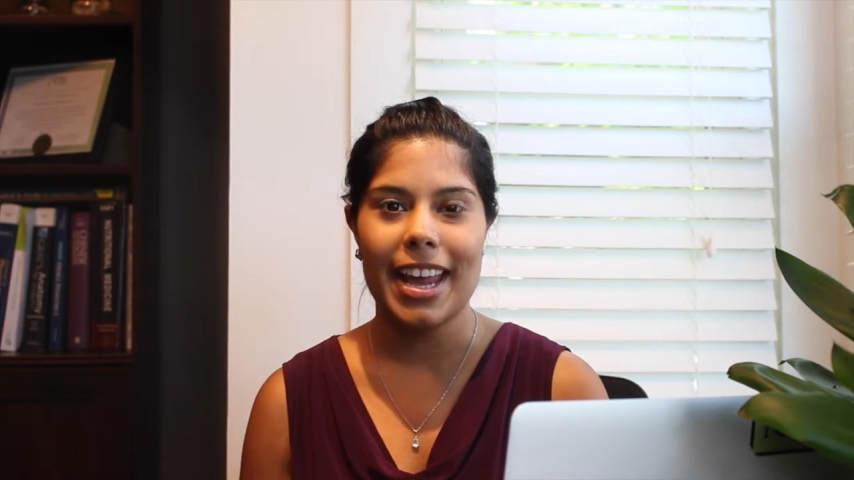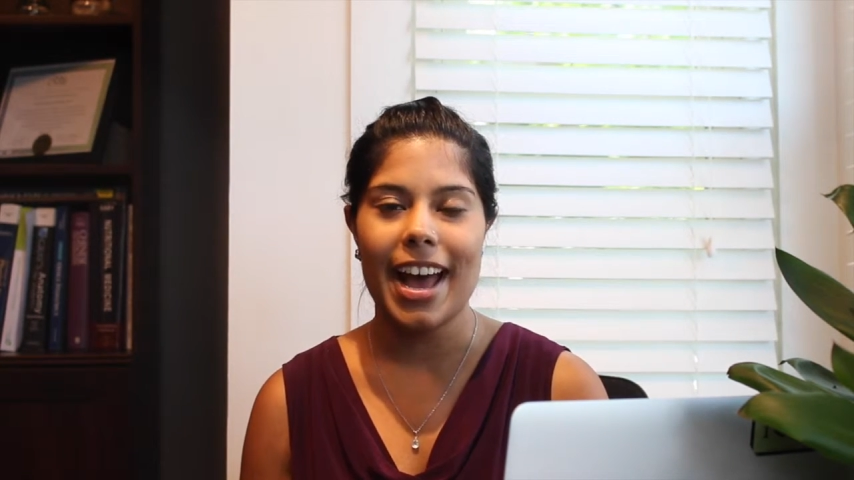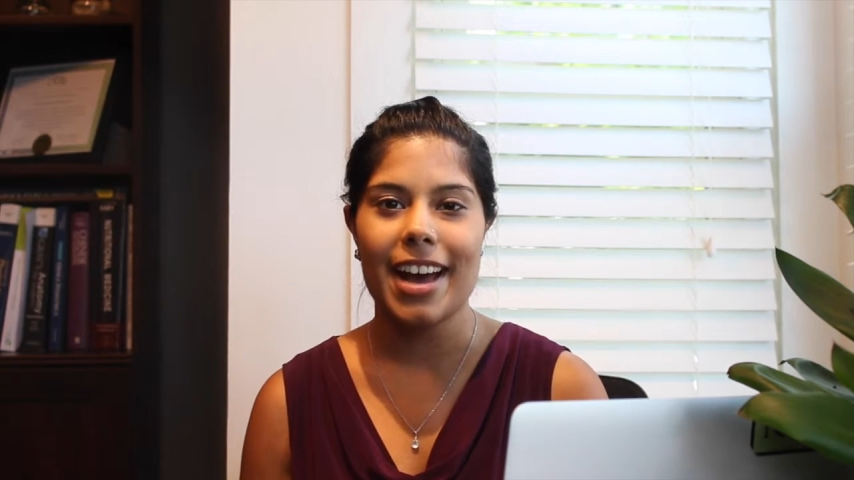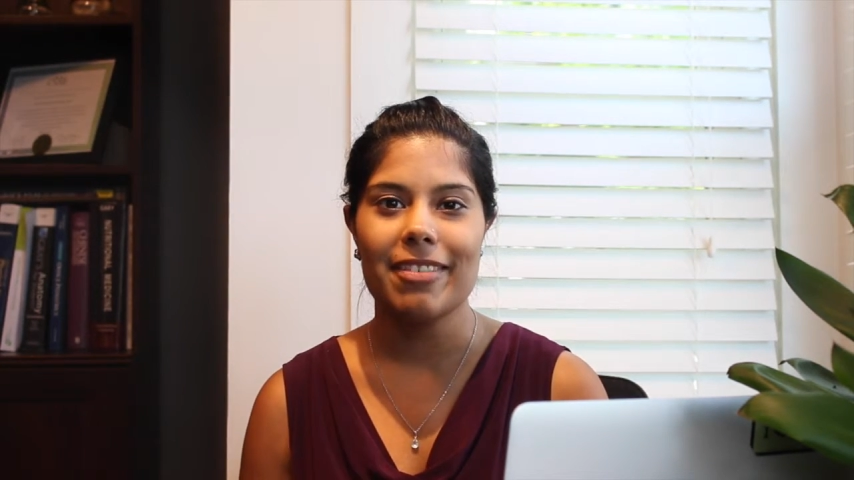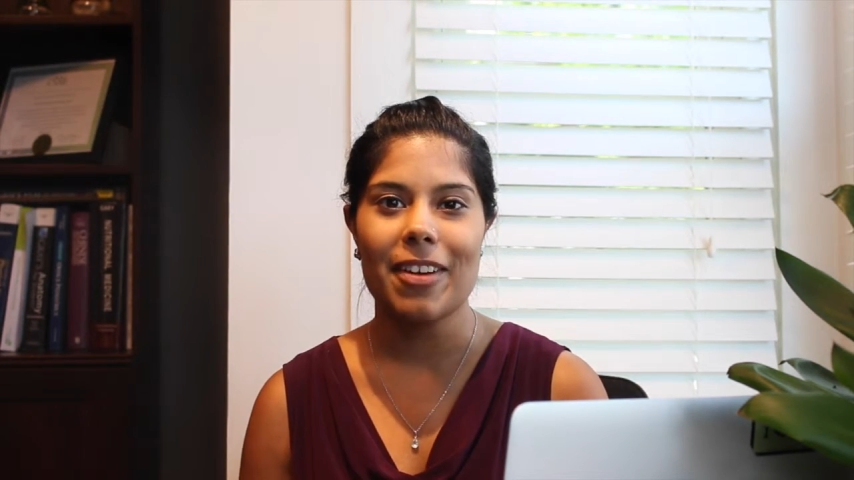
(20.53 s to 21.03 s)

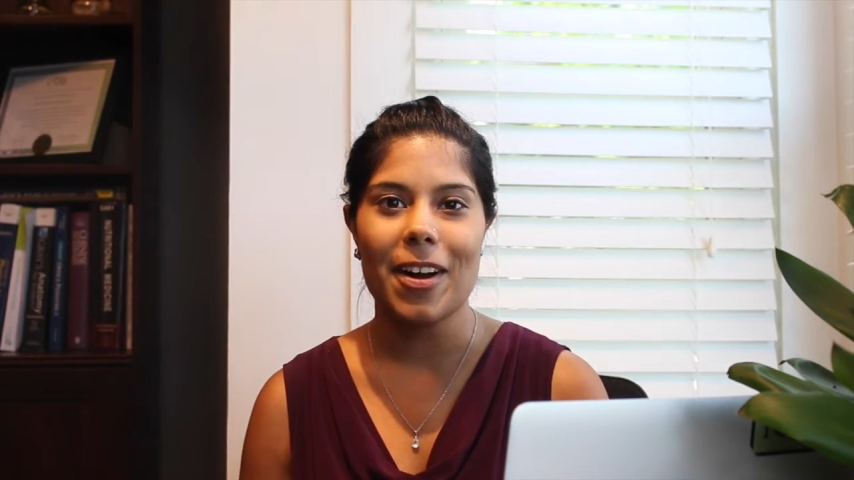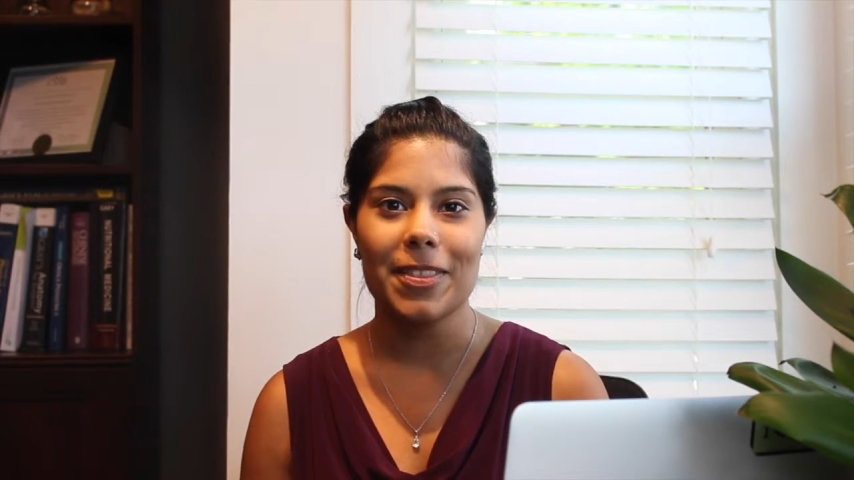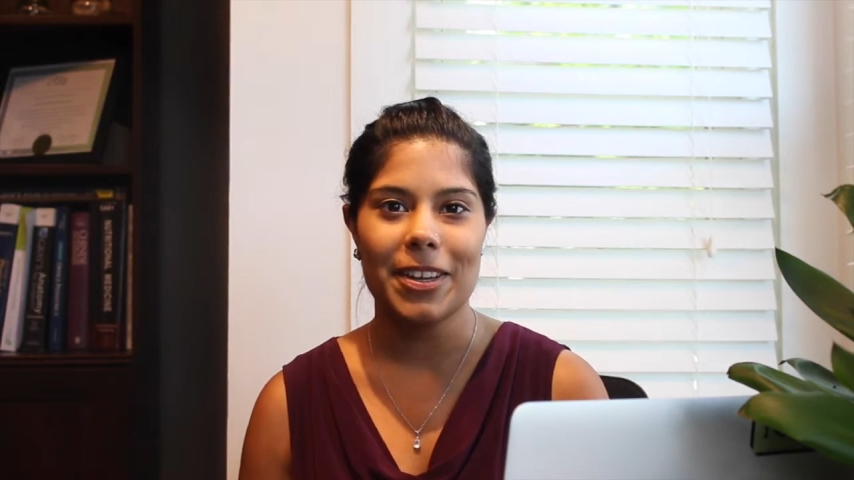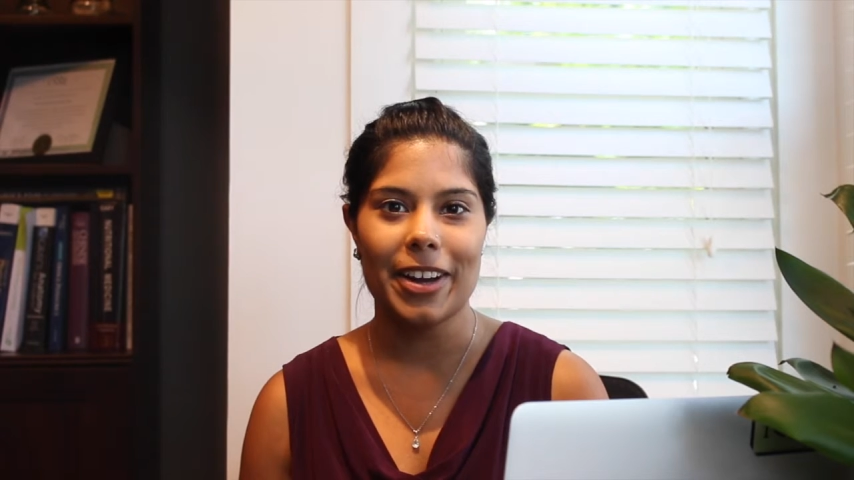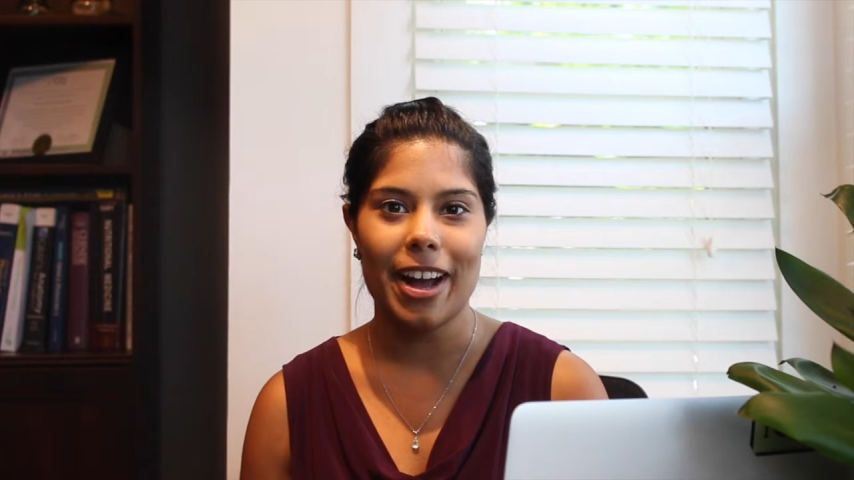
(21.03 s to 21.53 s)
have
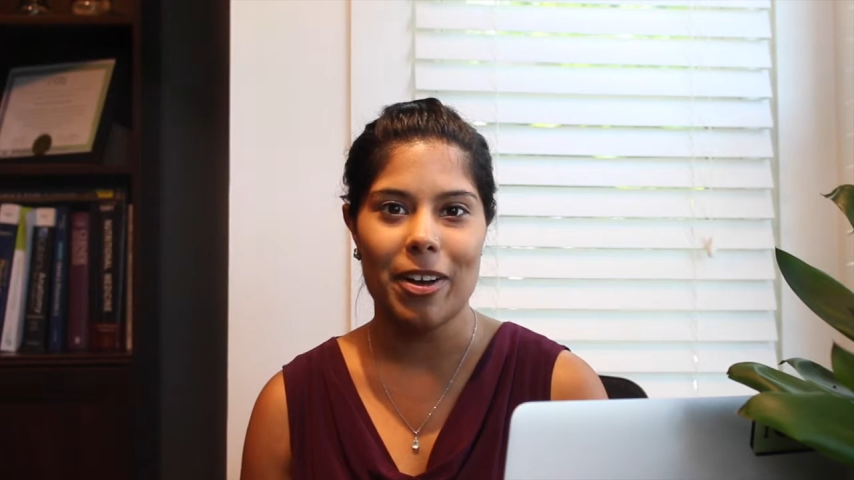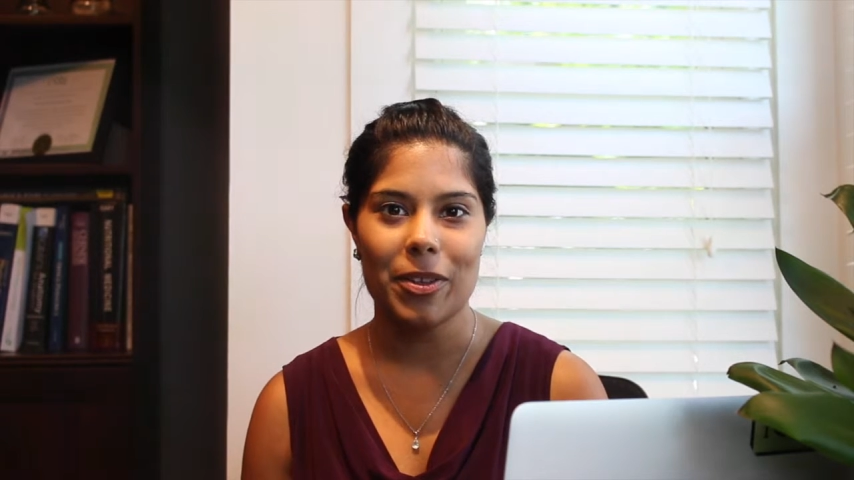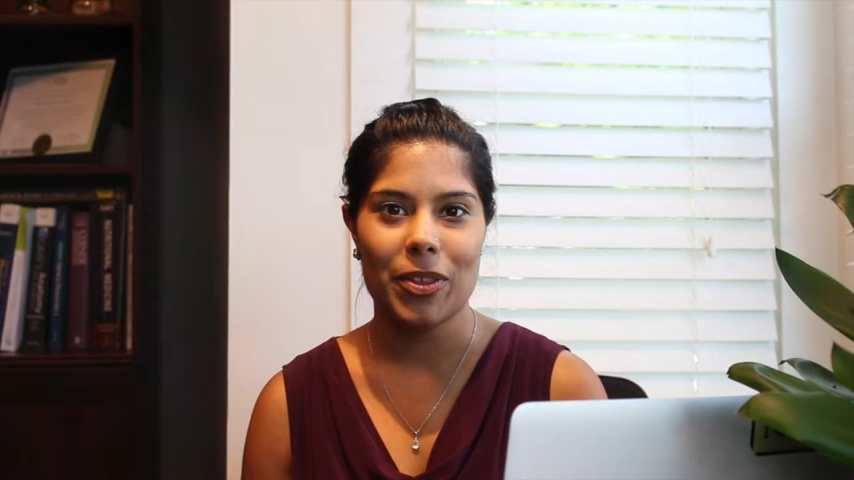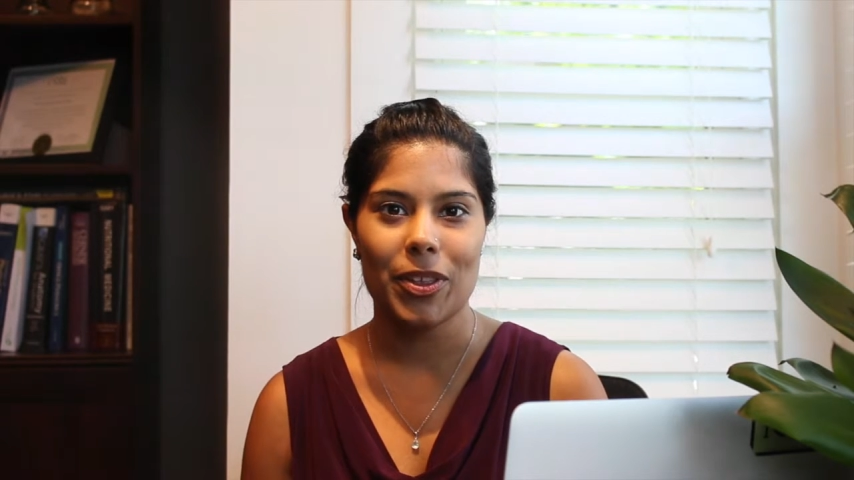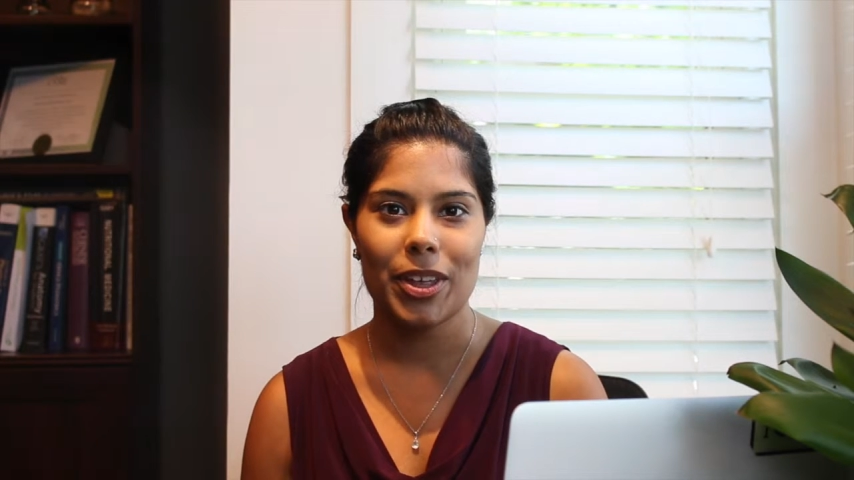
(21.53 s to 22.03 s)
on their health.